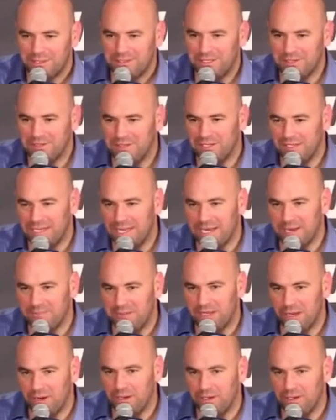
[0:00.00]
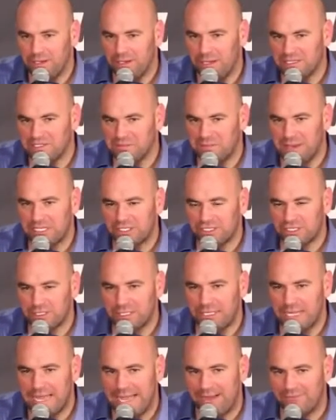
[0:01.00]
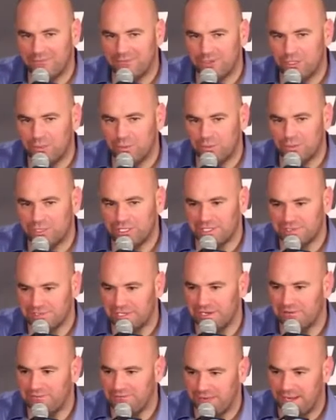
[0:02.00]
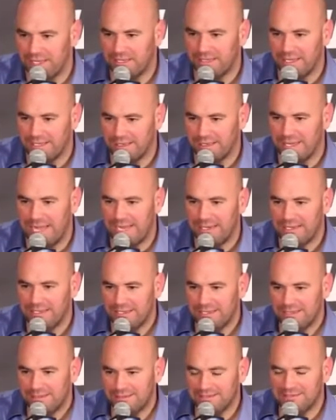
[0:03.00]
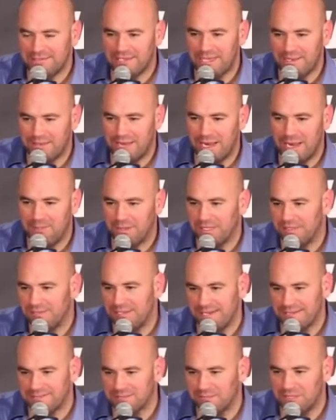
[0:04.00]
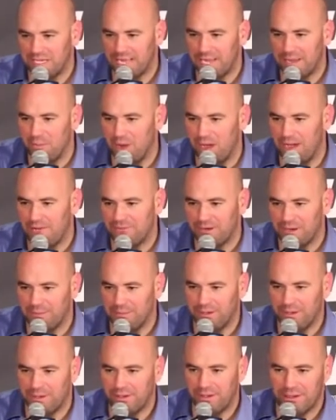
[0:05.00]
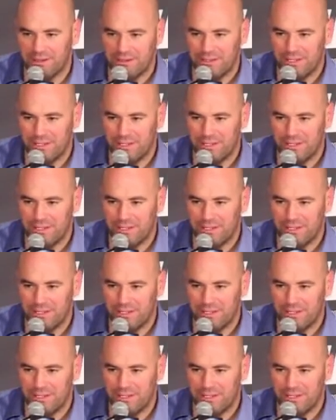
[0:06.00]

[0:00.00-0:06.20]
to get up there, and especially after you were just in a fight like that, to say that I'm going to take some time off and I'm going